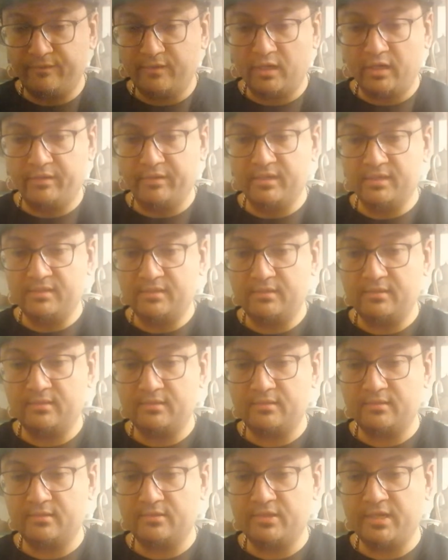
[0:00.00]
Far East.
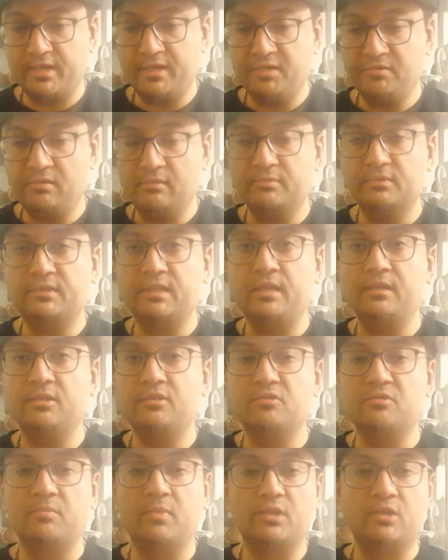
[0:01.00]
Chinese people tend to
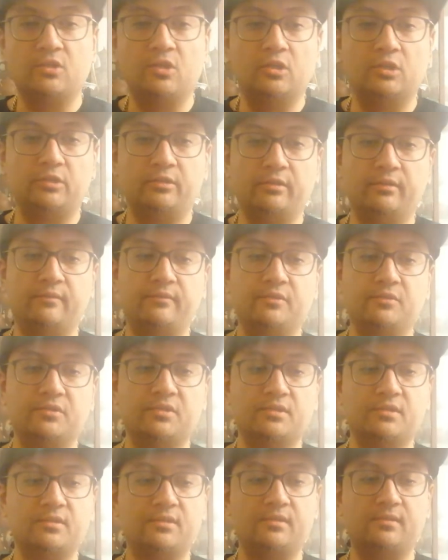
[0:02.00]
use much longer
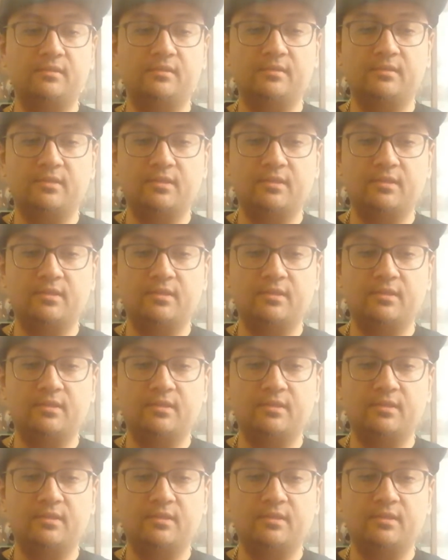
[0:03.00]
infusions,